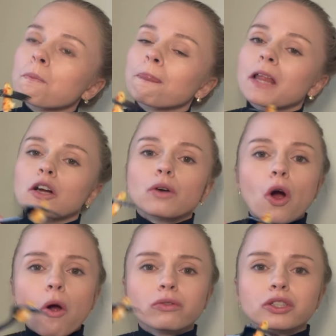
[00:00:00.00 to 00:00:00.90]
Like
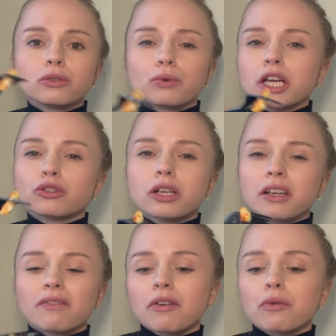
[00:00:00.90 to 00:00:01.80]
all of the restaurants
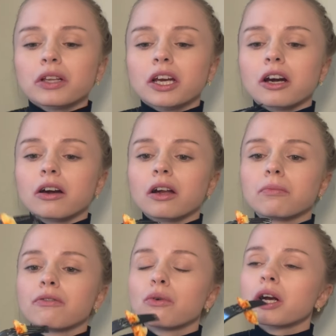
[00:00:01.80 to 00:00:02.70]
I've never really heard of
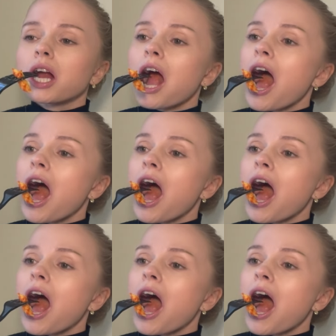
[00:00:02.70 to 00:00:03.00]
before.